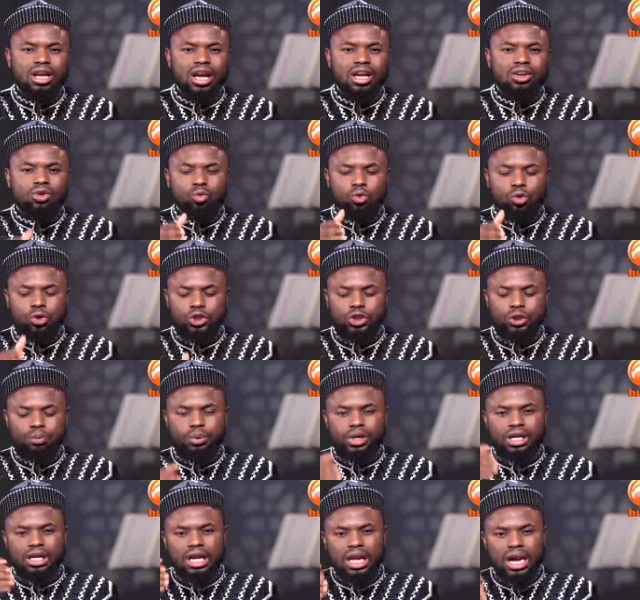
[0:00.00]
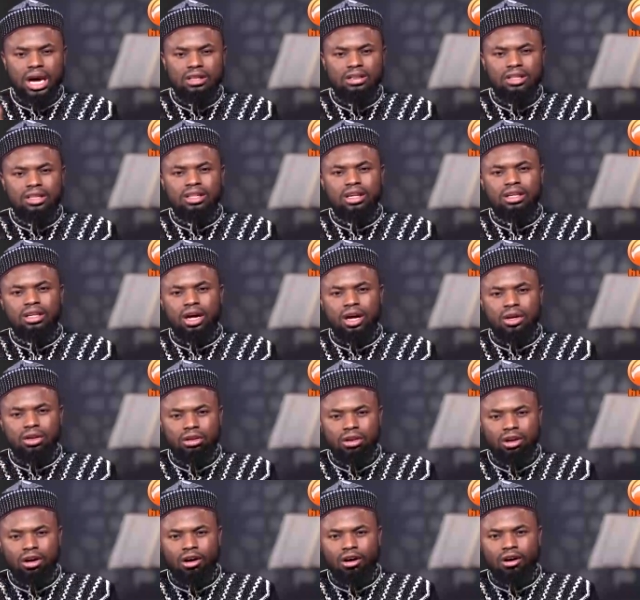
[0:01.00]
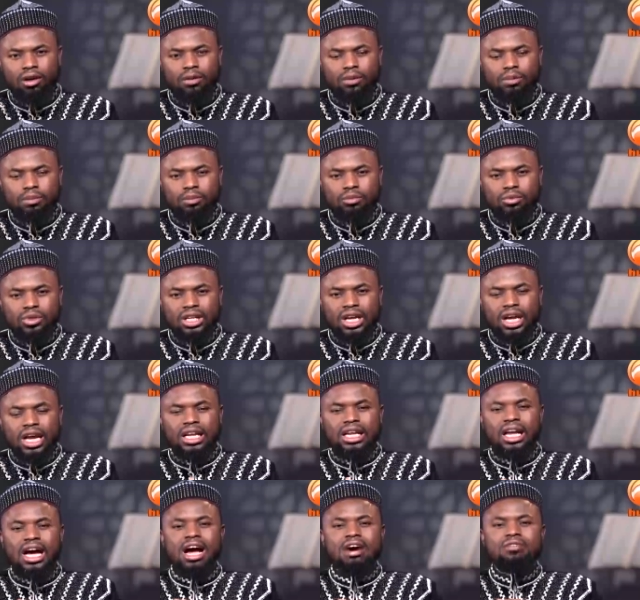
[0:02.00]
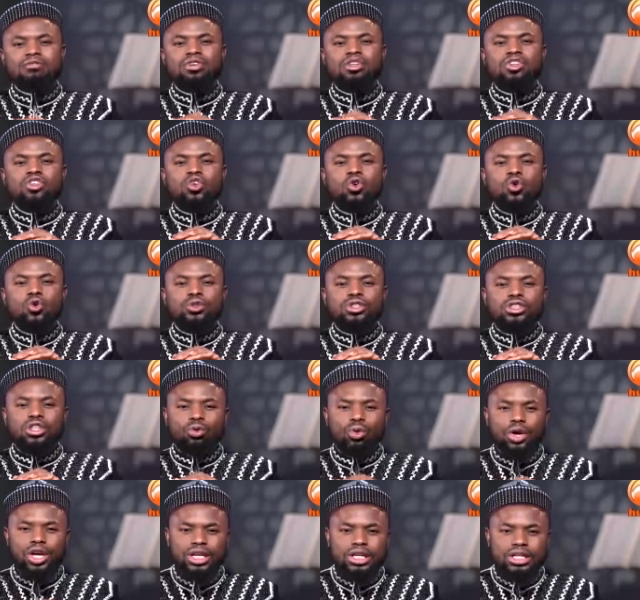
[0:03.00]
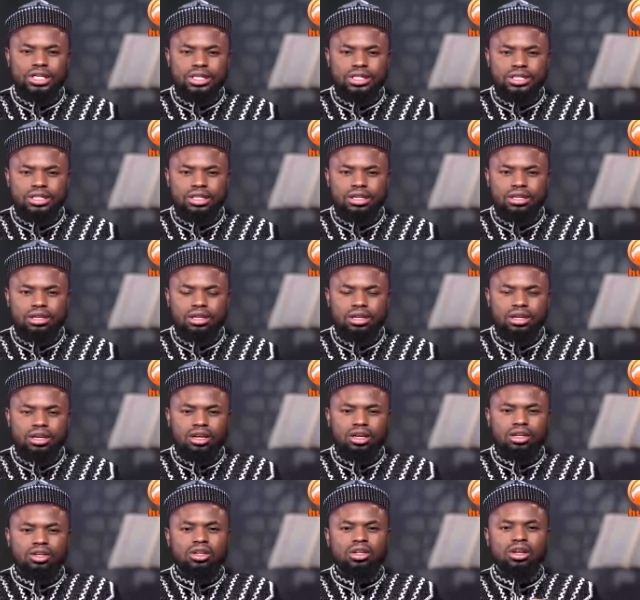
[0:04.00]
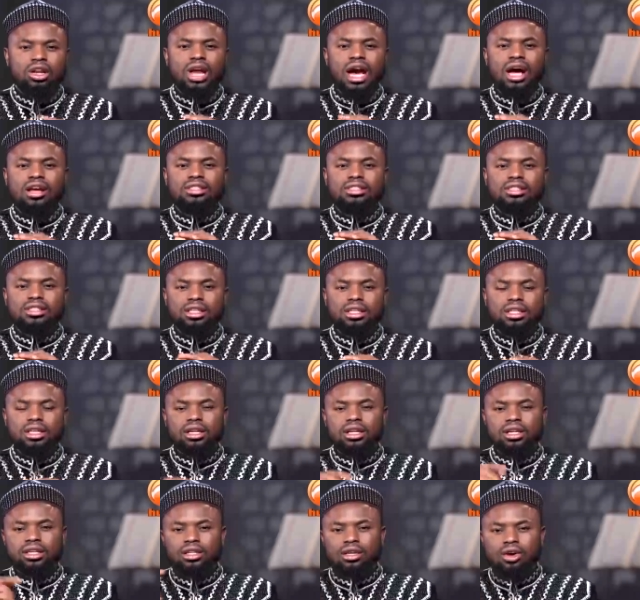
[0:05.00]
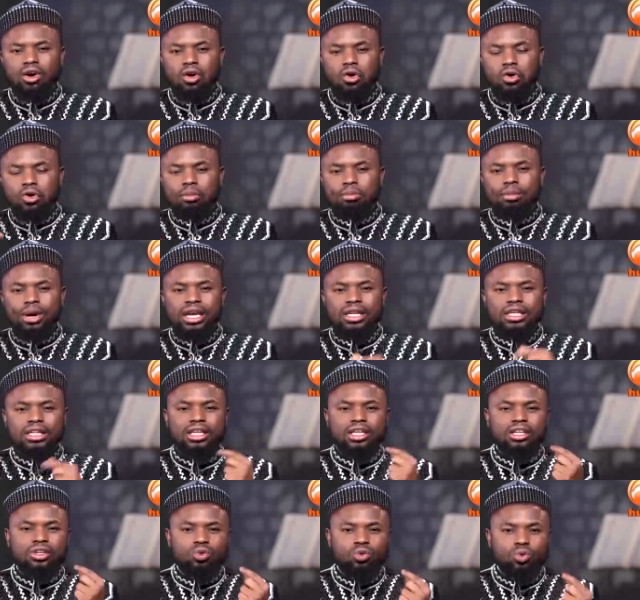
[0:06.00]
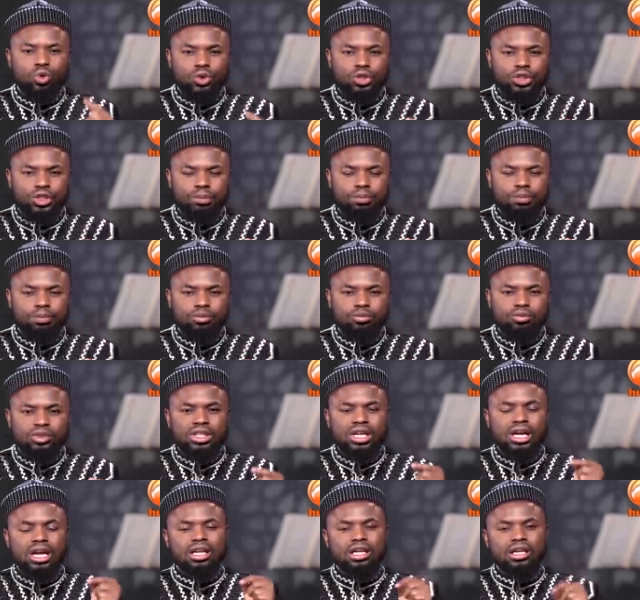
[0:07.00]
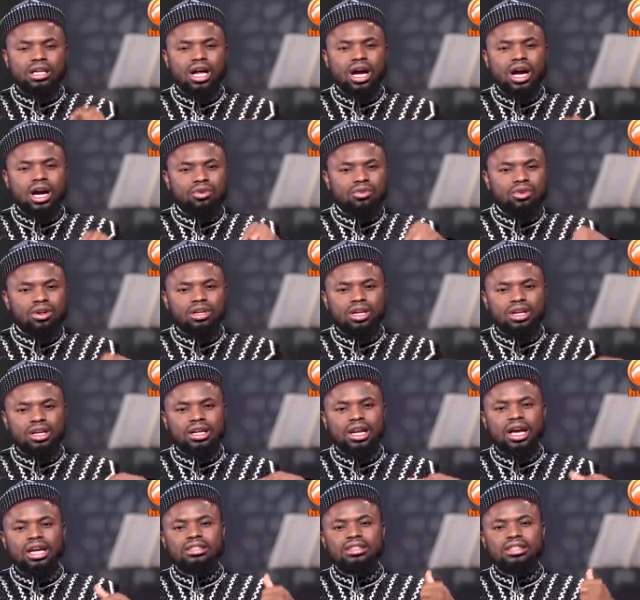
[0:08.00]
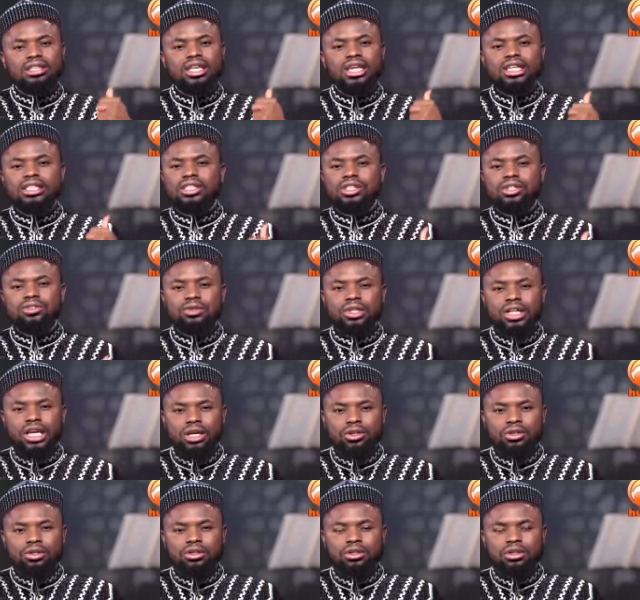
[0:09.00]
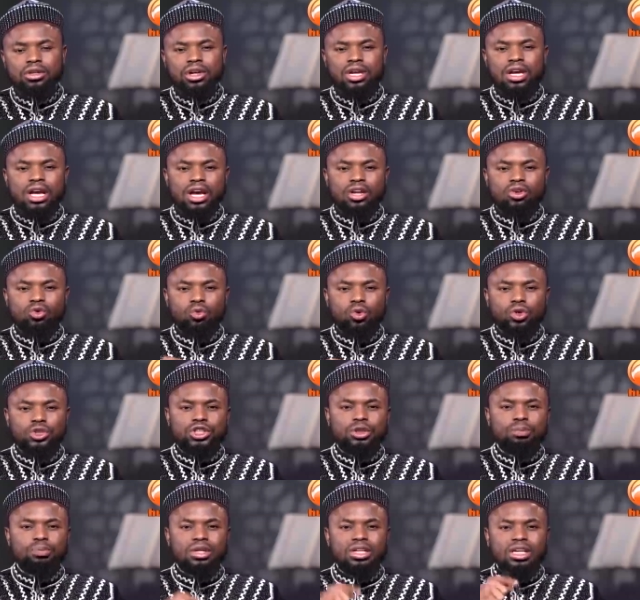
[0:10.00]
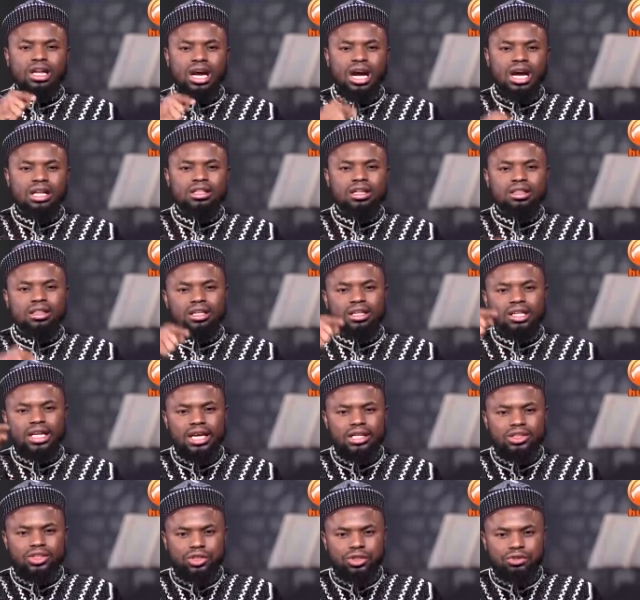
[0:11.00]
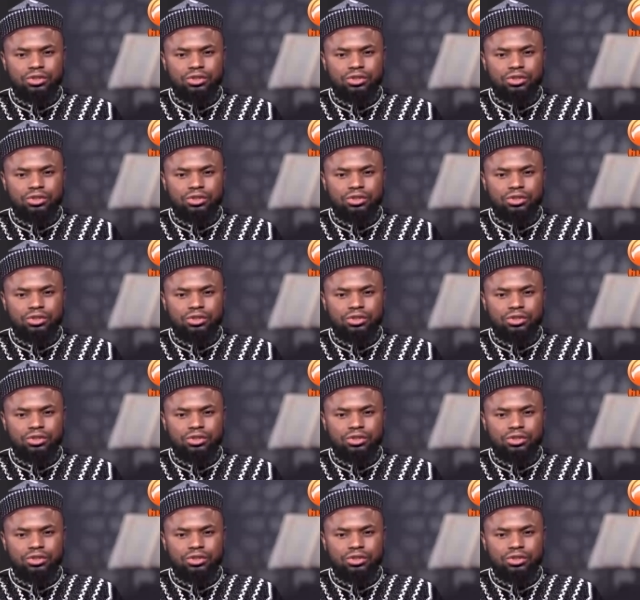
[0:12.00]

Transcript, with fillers: and worshipping other than Allah, and having no tawheed, not singling Almighty in worship, and not recognizing His Creator, and worshipping other than His